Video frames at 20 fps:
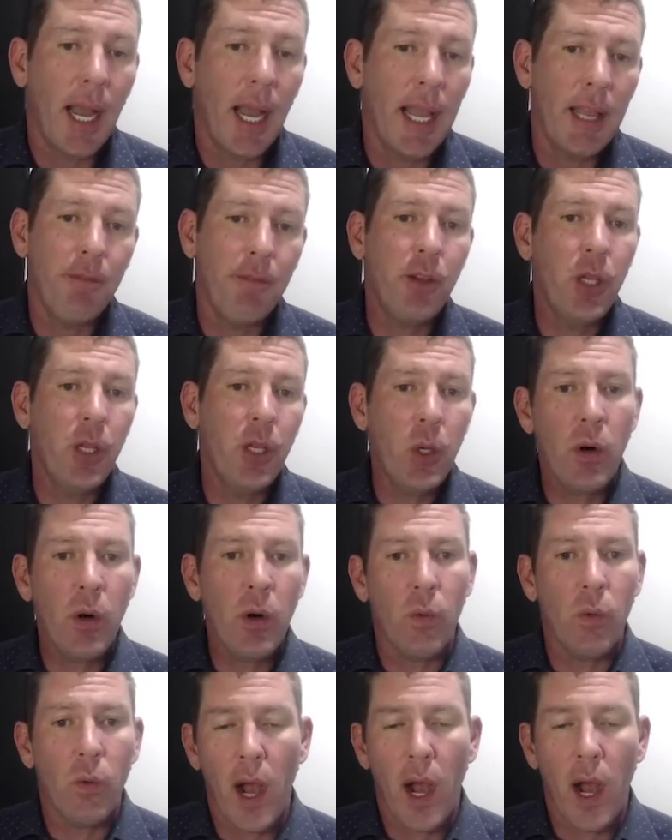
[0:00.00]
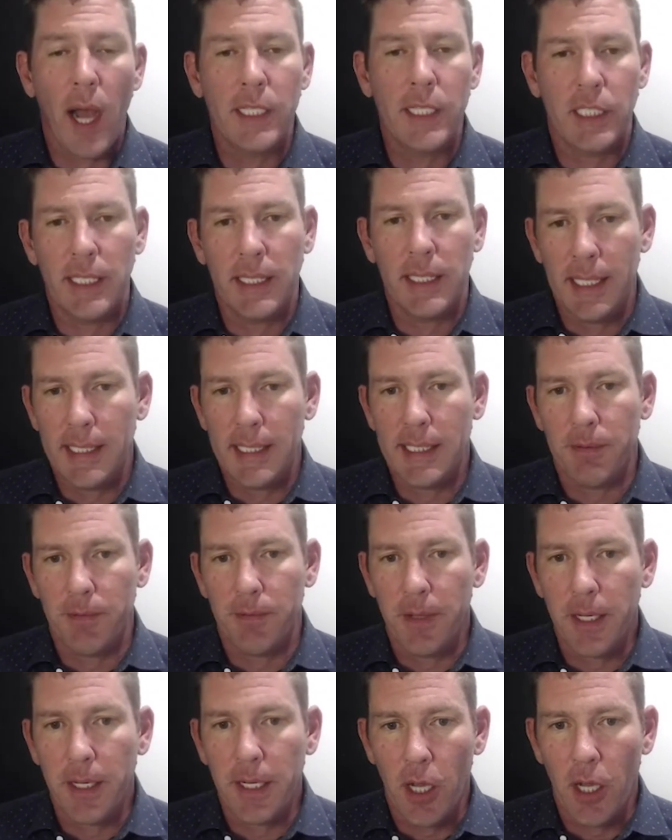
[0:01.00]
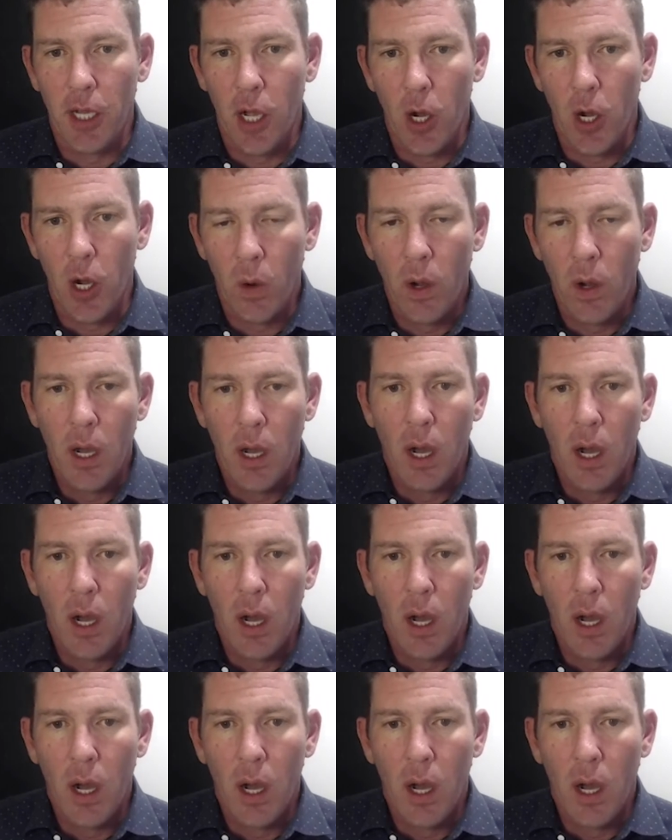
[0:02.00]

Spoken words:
If you are watching this video